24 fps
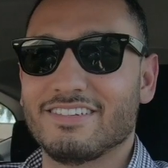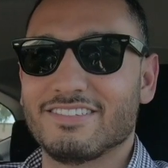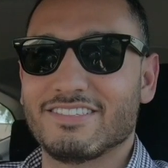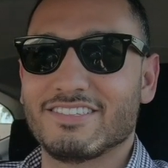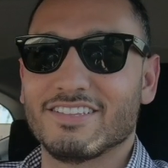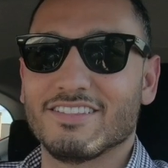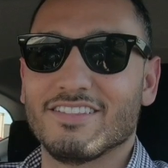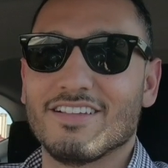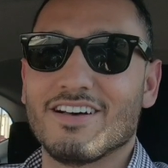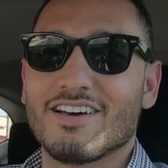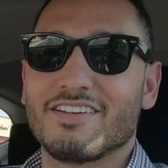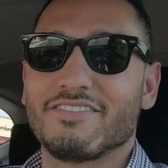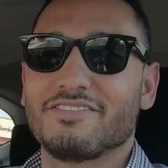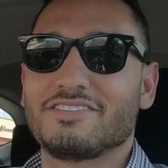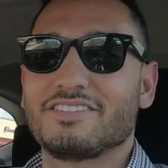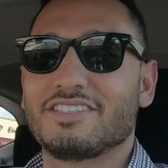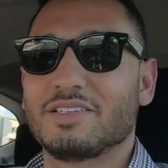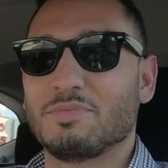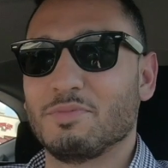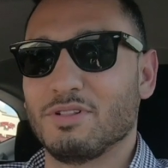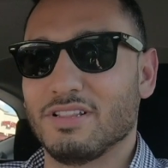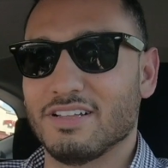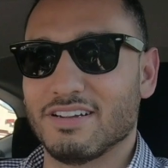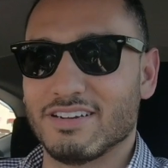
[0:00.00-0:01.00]
there's a lot of
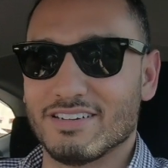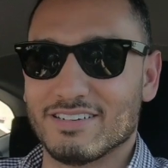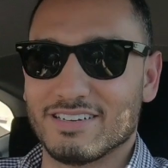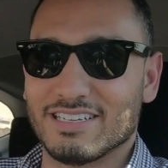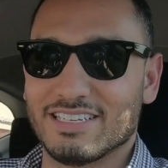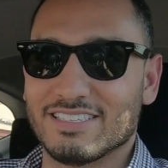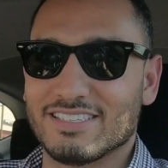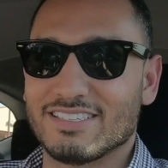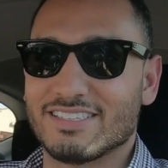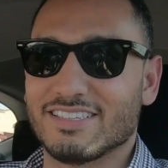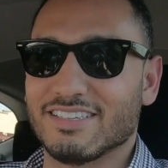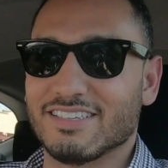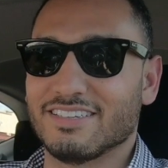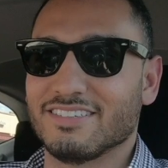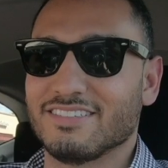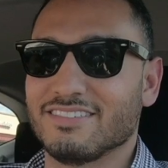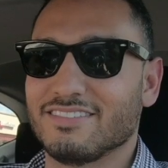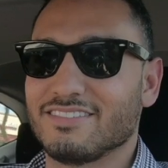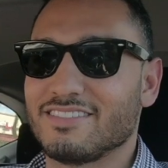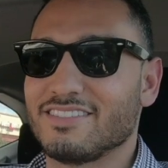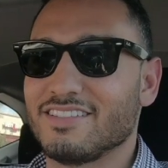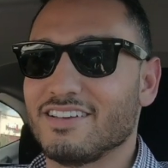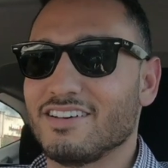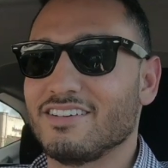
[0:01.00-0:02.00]
similarities
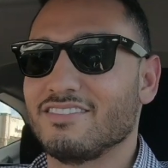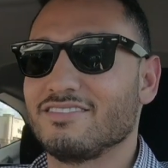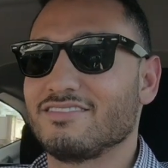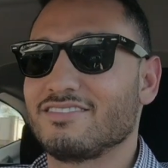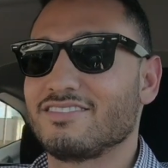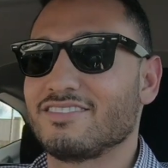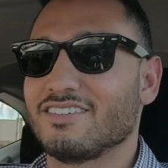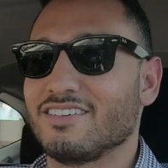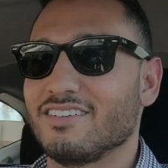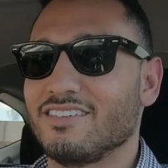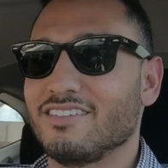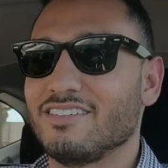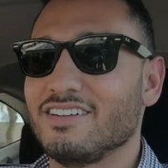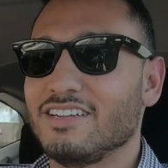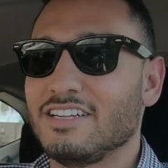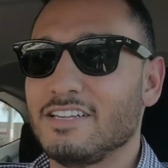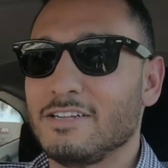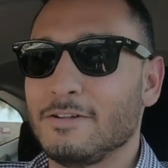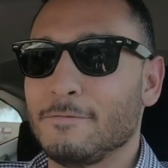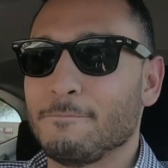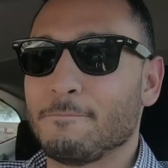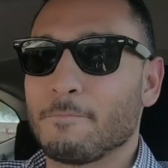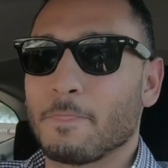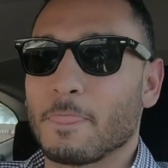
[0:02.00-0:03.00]
still, though. So
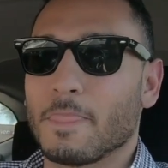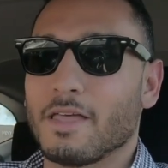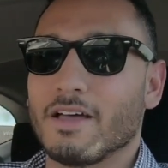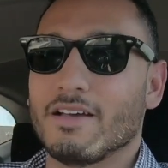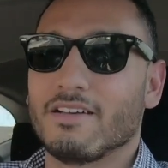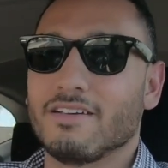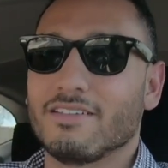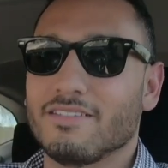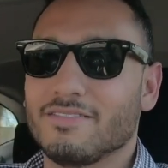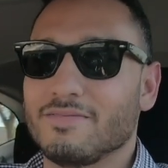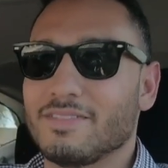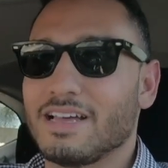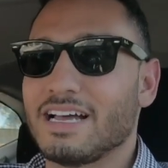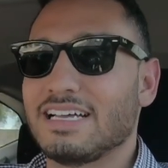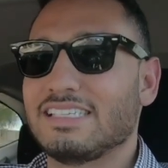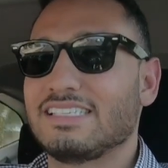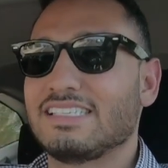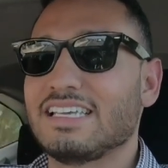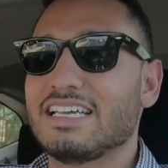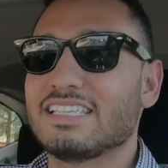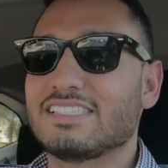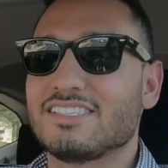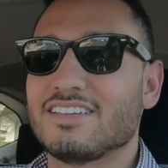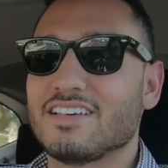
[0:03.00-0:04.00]
I
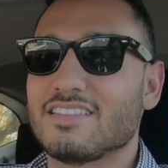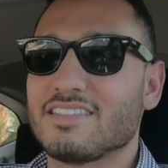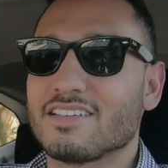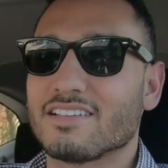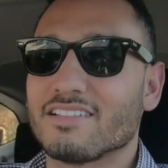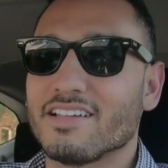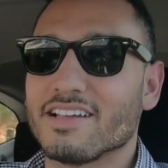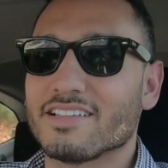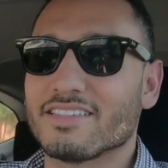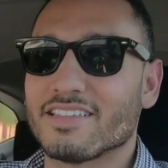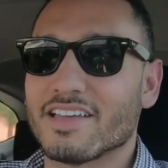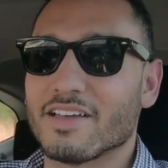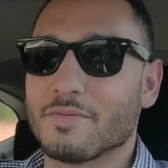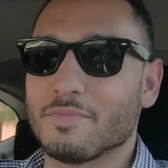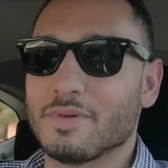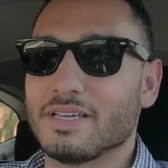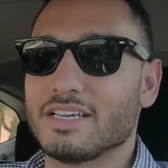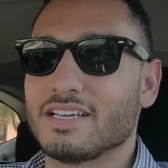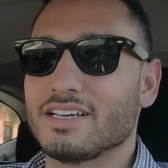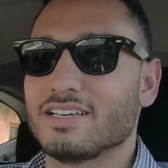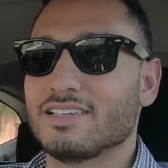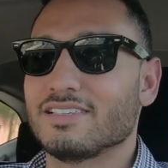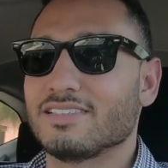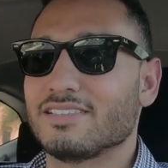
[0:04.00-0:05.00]
say it's nothing like that
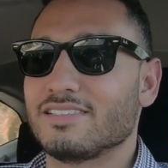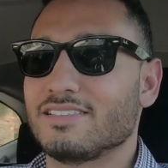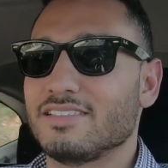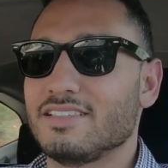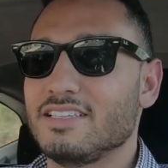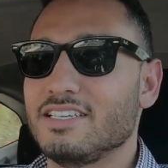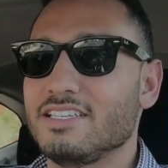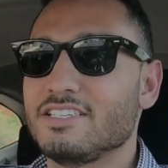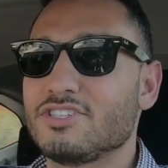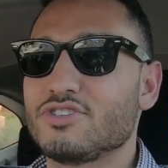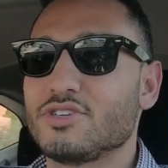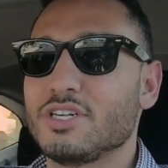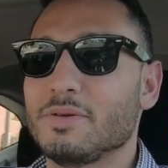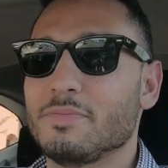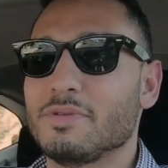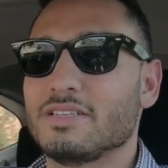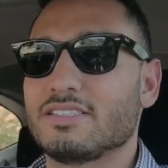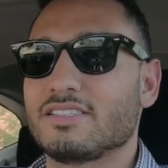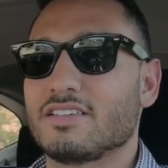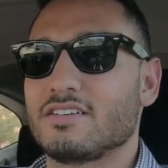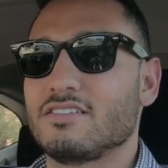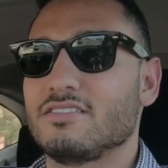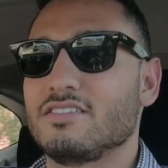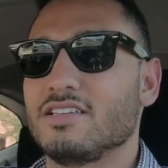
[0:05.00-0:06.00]
because these
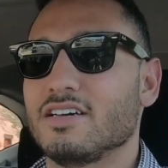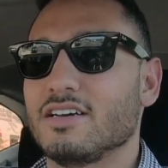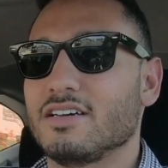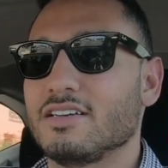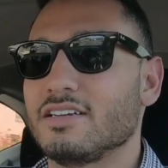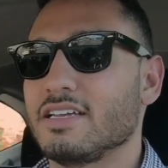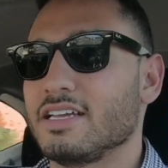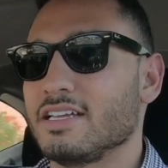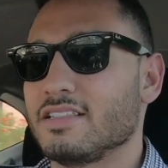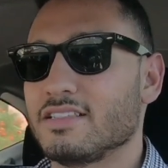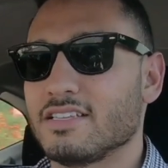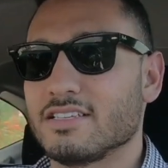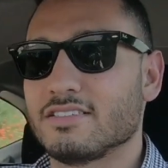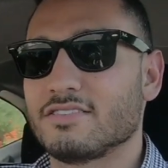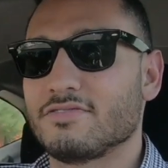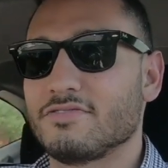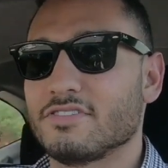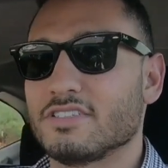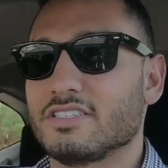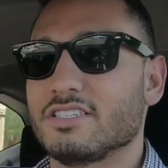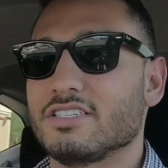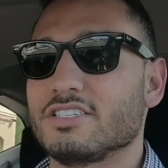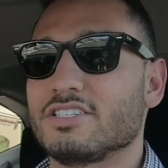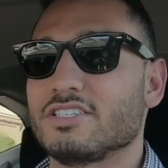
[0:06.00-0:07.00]
treatments that are done in this
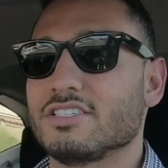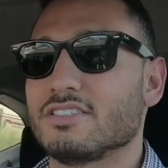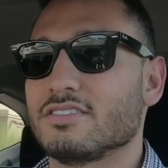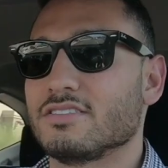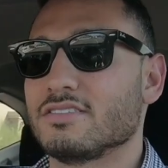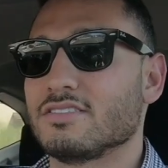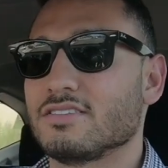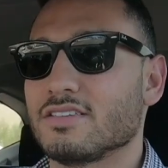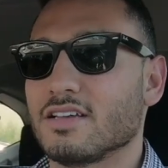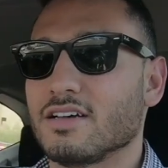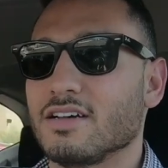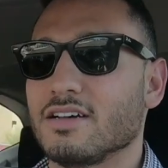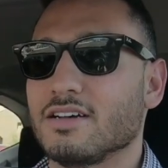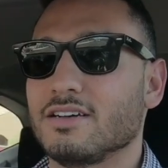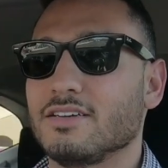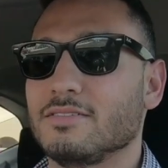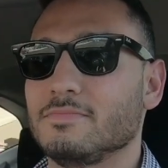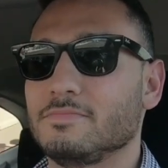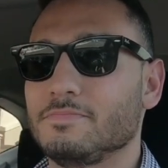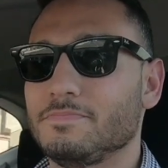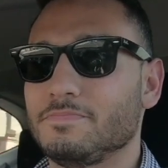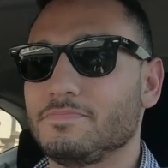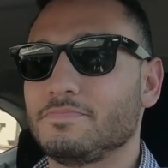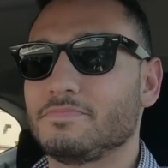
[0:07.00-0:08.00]
physician's
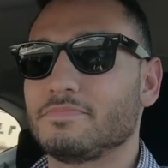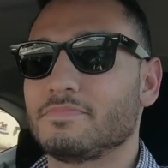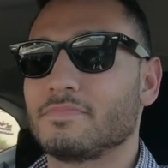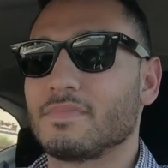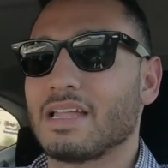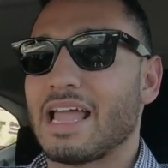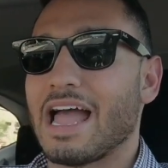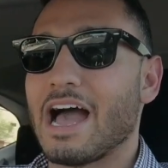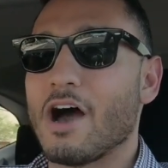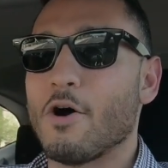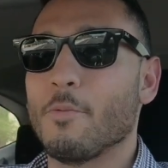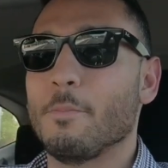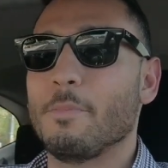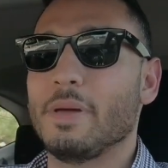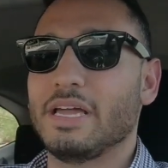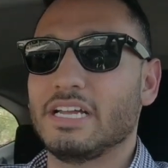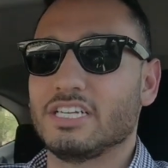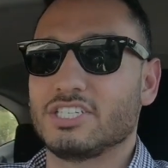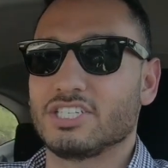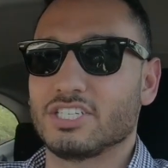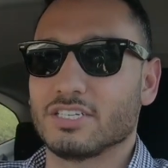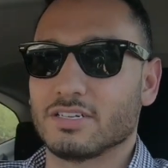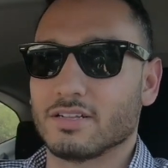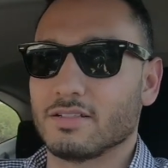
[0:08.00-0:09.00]

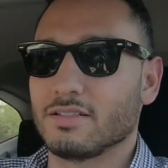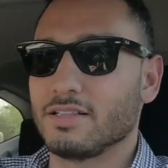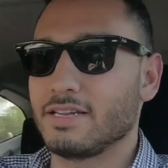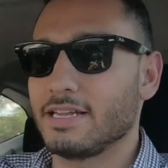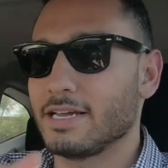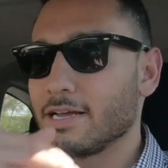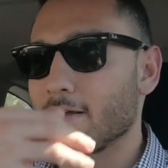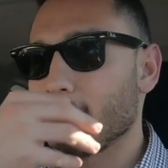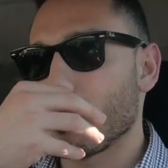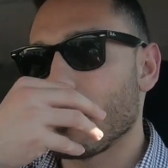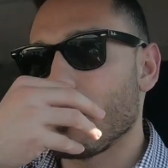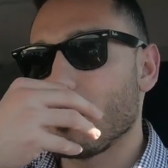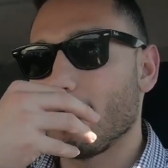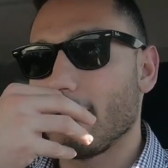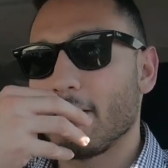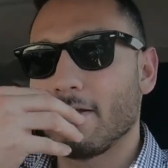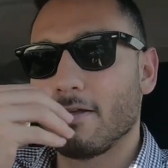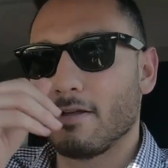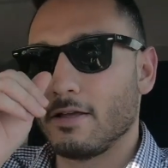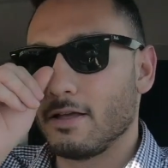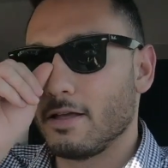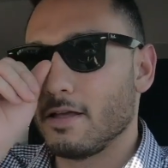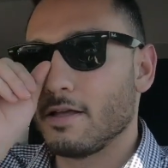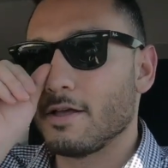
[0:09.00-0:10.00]
outpatient clinic
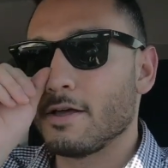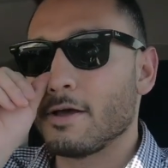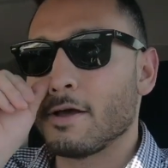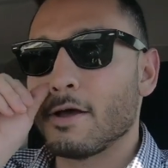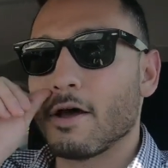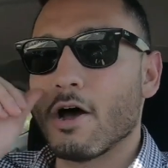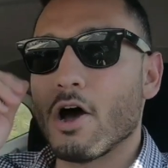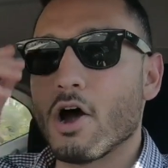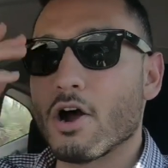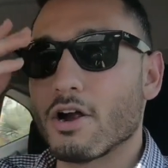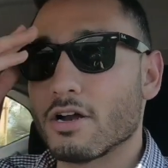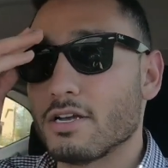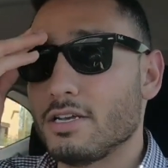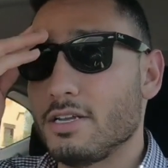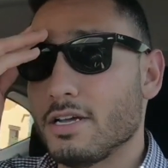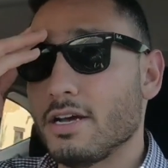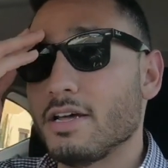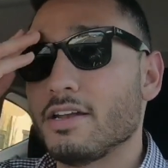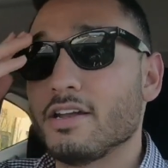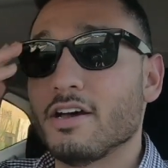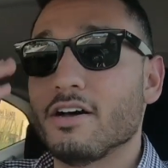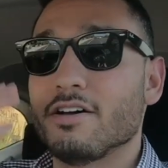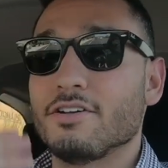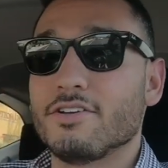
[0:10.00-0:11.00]
are
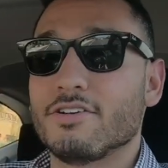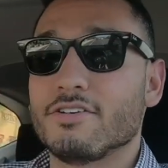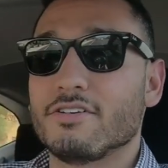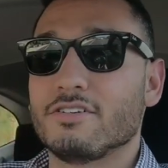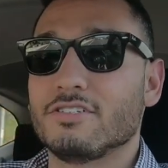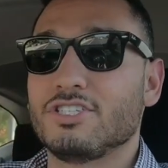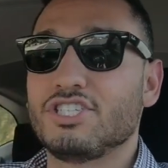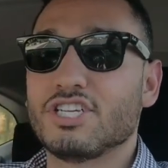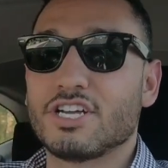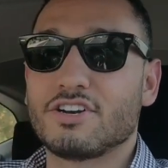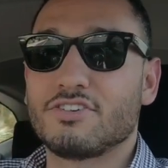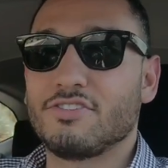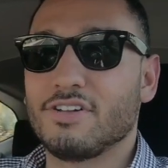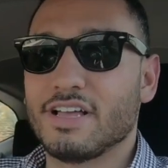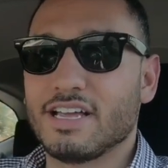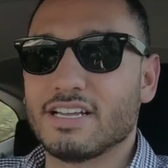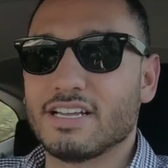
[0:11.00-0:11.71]
done under general